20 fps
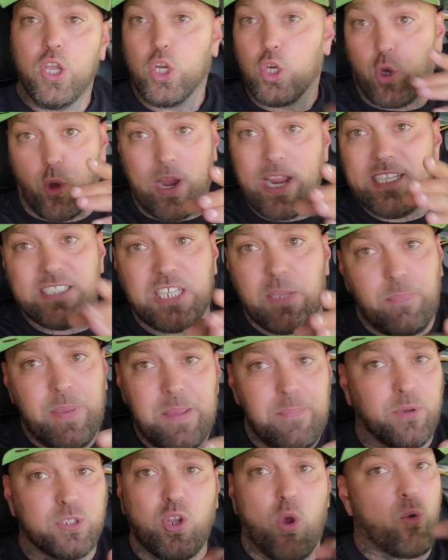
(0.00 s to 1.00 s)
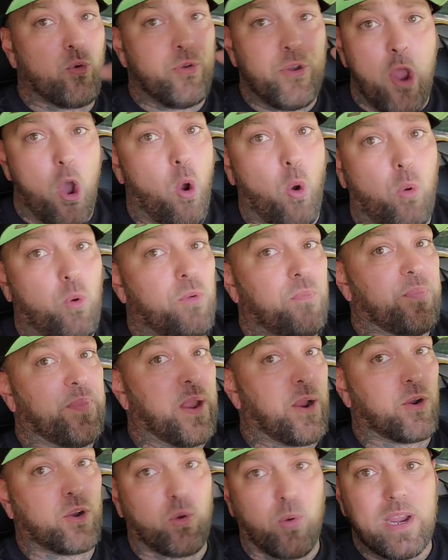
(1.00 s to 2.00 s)
Crazy people don't know
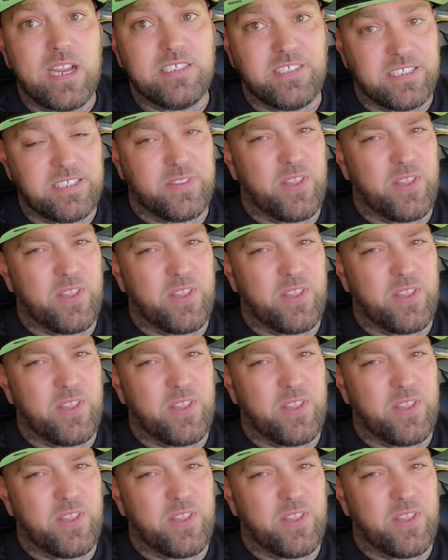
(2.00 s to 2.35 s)
they're crazy.